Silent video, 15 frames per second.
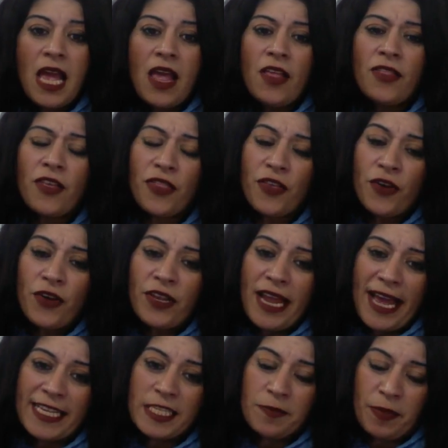The third
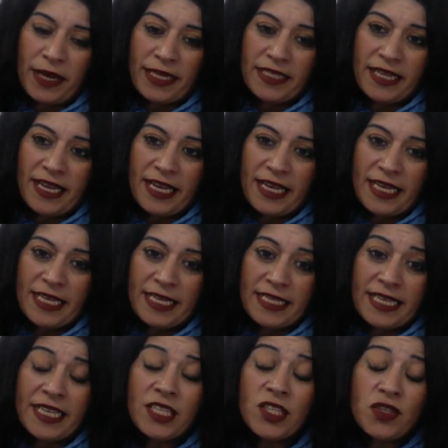aspect is
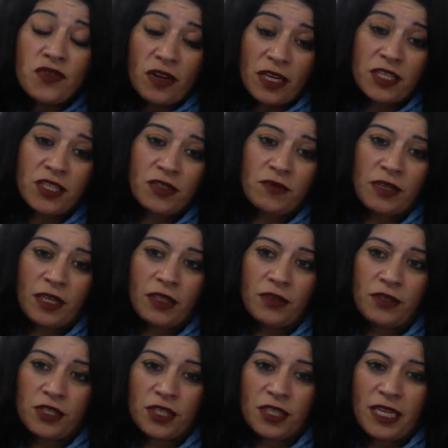instructional inclusion,